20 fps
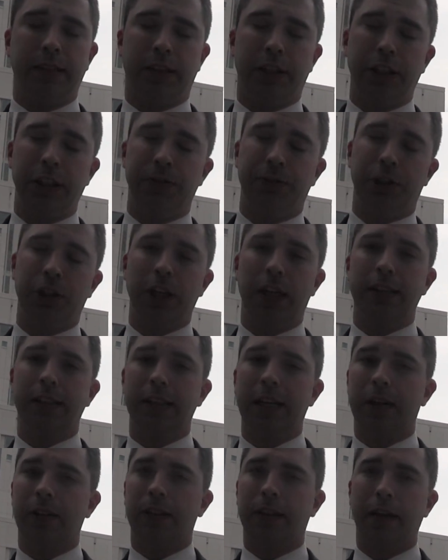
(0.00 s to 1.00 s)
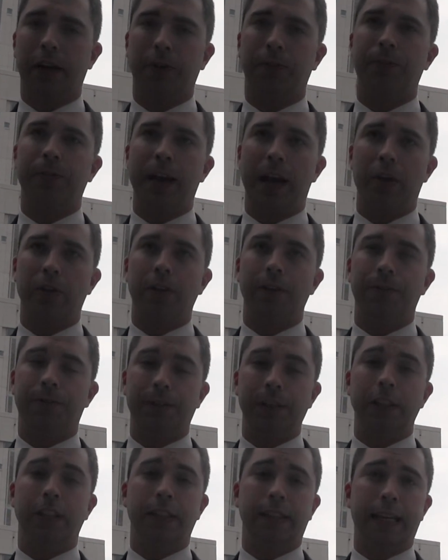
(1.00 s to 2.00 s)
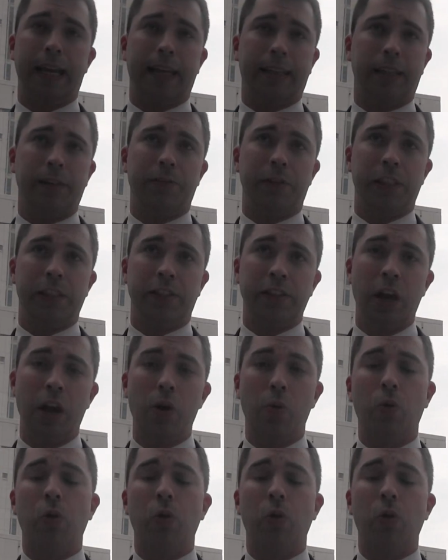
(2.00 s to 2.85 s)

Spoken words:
the chief judge out there found that FEJA's activities